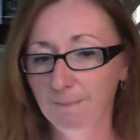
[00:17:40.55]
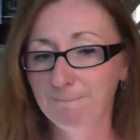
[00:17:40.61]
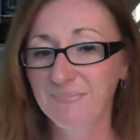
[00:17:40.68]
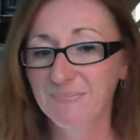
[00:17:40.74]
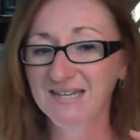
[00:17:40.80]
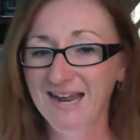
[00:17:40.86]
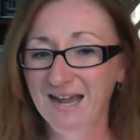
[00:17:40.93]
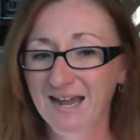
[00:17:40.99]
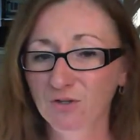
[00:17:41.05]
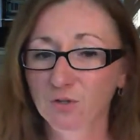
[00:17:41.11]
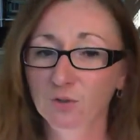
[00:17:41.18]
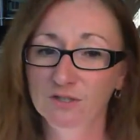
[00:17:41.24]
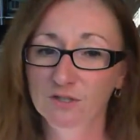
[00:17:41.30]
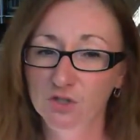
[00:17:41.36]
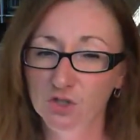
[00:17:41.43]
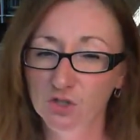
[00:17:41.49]
But now you
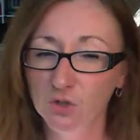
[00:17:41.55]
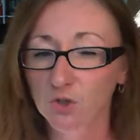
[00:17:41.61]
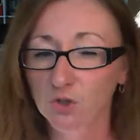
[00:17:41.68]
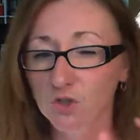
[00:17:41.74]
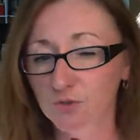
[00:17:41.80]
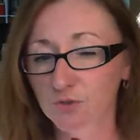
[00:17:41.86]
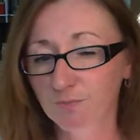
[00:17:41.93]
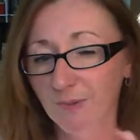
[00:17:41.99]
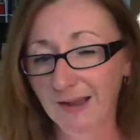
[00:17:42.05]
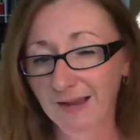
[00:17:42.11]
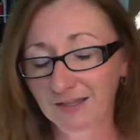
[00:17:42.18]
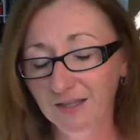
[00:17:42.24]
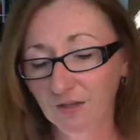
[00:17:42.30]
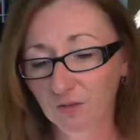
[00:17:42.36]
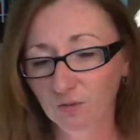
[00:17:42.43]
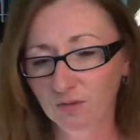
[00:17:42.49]
can search by
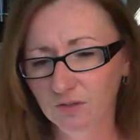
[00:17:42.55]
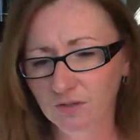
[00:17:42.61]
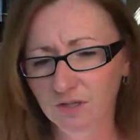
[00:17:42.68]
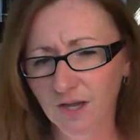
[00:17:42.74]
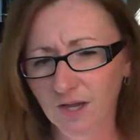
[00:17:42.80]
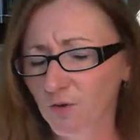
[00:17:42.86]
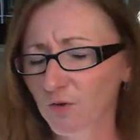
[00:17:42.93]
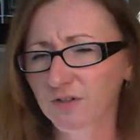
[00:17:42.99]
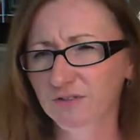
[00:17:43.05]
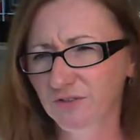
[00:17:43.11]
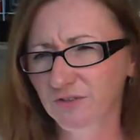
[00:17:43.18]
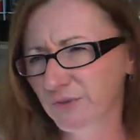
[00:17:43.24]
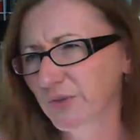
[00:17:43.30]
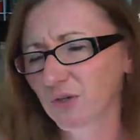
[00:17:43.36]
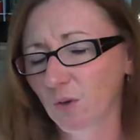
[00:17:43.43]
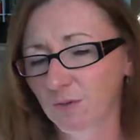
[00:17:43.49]
or you
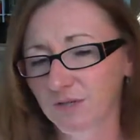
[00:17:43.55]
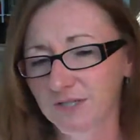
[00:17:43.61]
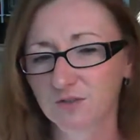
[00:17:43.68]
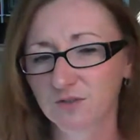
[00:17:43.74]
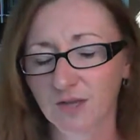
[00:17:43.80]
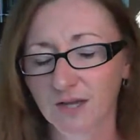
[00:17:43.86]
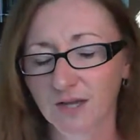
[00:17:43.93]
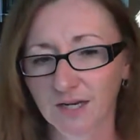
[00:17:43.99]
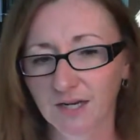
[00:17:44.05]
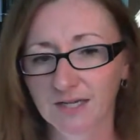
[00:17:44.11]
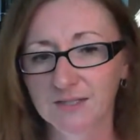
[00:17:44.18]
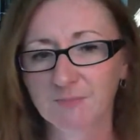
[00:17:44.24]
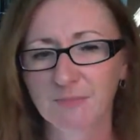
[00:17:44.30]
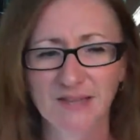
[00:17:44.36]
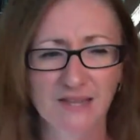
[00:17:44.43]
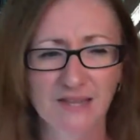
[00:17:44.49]
could always do that, I guess.
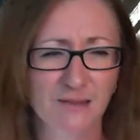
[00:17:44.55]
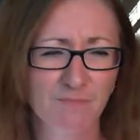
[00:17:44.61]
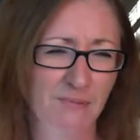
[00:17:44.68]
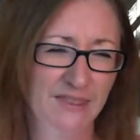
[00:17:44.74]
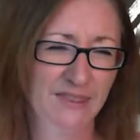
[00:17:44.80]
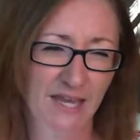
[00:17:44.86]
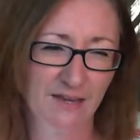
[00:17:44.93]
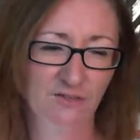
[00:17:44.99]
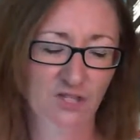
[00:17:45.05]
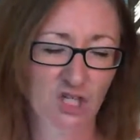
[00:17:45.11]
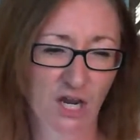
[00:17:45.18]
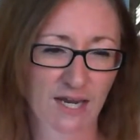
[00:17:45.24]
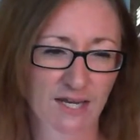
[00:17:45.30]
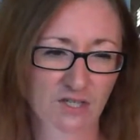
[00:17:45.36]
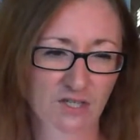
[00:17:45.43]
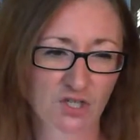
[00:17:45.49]
But they've
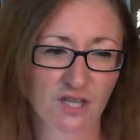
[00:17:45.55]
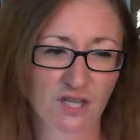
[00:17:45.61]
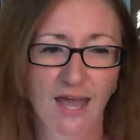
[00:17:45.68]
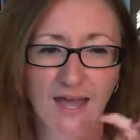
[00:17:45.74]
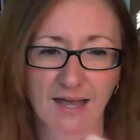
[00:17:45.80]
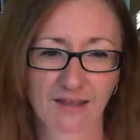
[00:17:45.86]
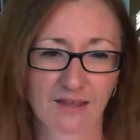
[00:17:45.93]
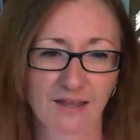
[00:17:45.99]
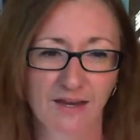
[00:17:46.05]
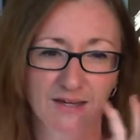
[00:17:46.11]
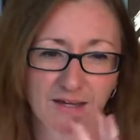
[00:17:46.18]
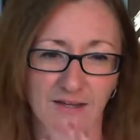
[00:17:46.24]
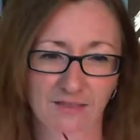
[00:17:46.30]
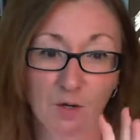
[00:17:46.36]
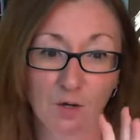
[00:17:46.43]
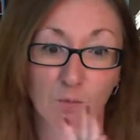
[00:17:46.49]
changed that.
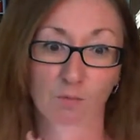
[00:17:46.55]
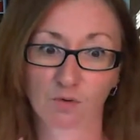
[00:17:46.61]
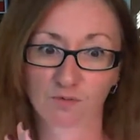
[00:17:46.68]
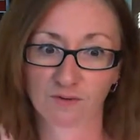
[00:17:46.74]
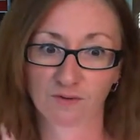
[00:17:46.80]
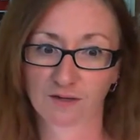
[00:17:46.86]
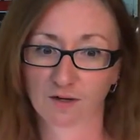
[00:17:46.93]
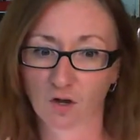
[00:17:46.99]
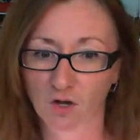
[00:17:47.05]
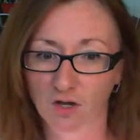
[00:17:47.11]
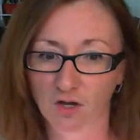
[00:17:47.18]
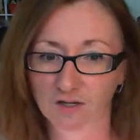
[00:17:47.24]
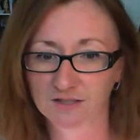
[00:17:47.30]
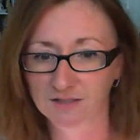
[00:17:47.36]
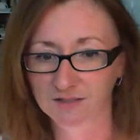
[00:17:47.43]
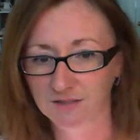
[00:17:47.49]
They're moving
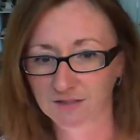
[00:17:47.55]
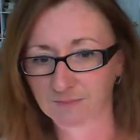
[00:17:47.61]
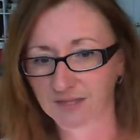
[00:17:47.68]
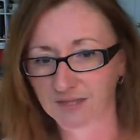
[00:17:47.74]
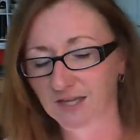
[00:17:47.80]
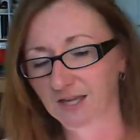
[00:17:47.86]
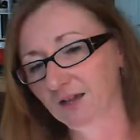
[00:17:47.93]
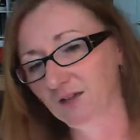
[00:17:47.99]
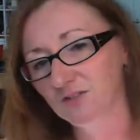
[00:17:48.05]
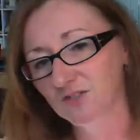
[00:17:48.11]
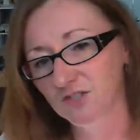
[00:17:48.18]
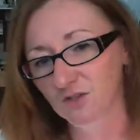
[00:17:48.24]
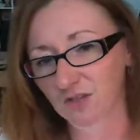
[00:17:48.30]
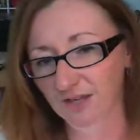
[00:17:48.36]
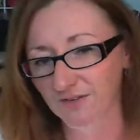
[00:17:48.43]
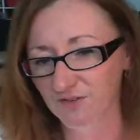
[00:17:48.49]
on to something else,
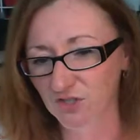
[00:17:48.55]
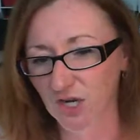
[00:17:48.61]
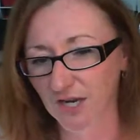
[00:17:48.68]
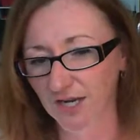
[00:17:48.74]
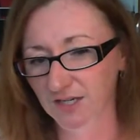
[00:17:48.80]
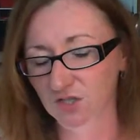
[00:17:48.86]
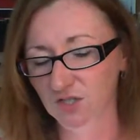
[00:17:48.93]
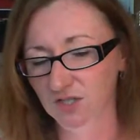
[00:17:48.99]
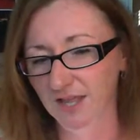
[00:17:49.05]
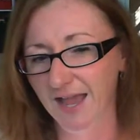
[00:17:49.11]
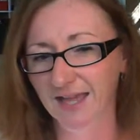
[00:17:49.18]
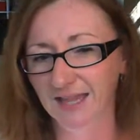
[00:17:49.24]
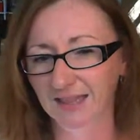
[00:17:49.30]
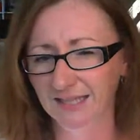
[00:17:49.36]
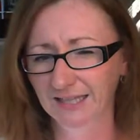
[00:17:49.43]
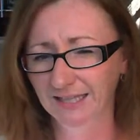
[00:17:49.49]
so they've changed
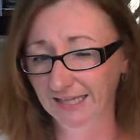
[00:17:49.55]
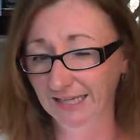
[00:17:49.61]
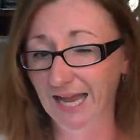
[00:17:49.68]
that link.